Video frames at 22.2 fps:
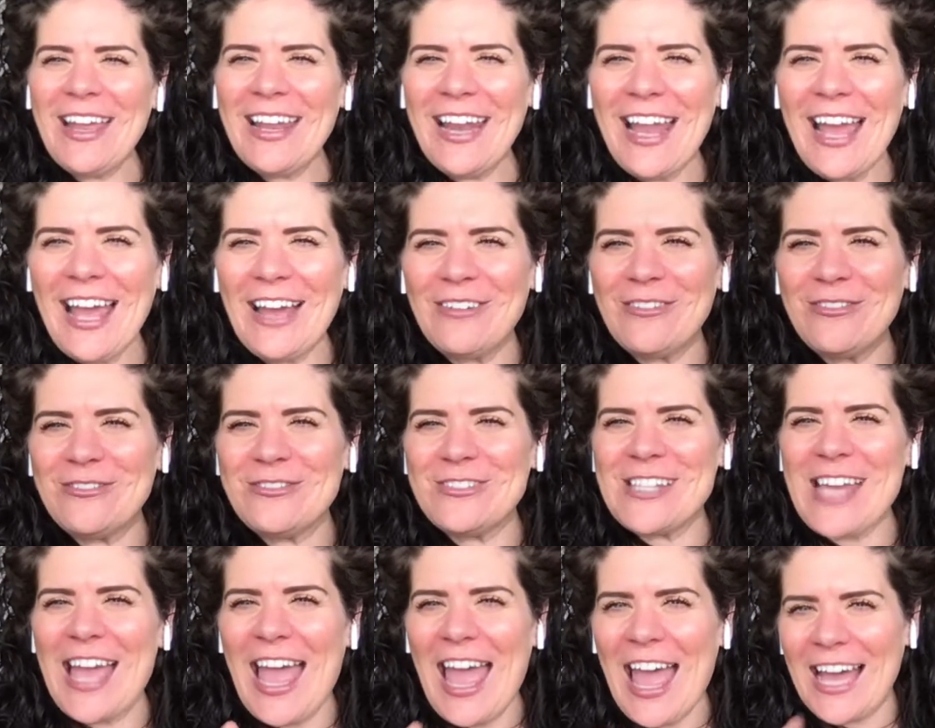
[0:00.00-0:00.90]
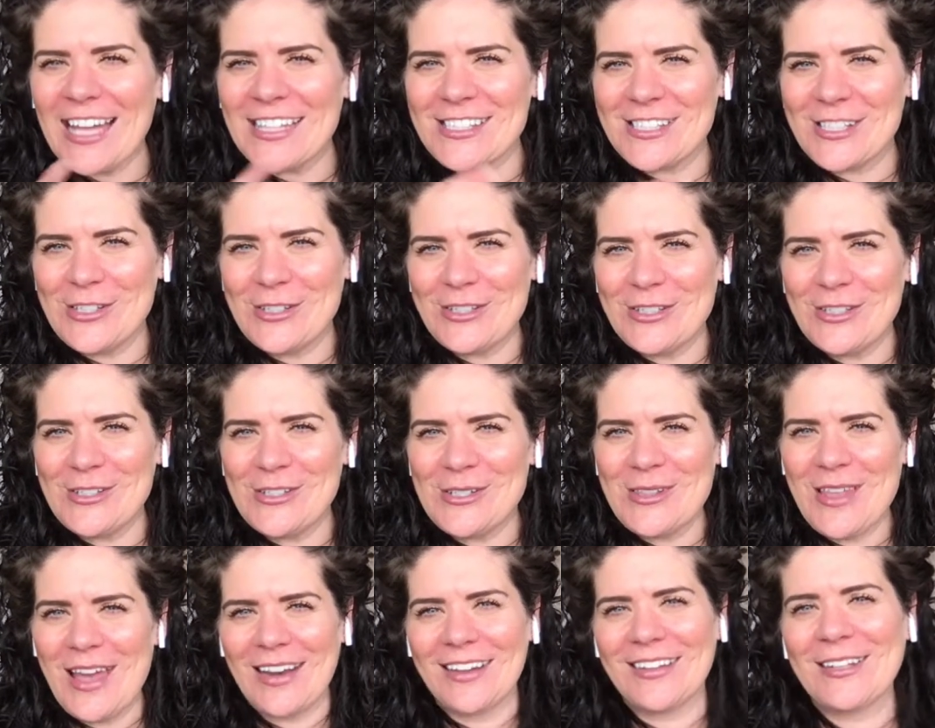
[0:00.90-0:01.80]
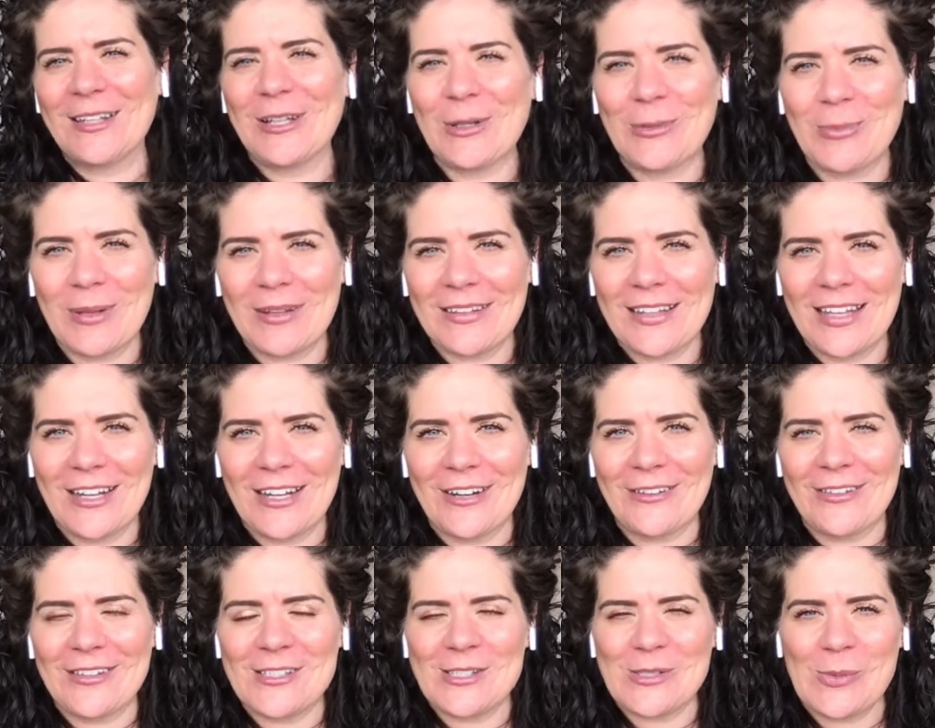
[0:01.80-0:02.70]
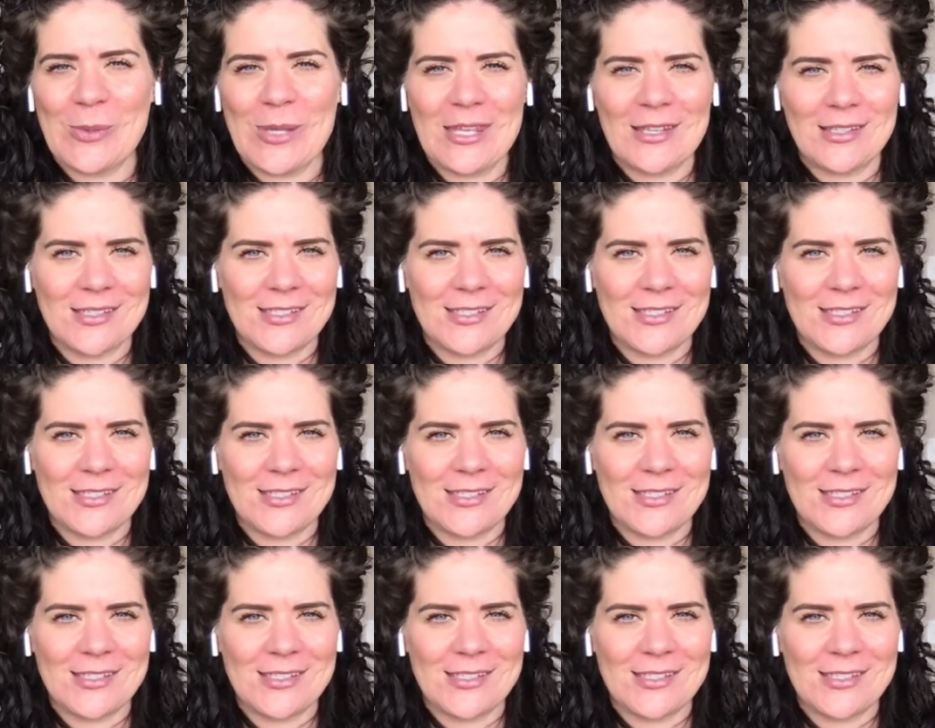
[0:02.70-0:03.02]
might have to ask you to do that a little bit later this week,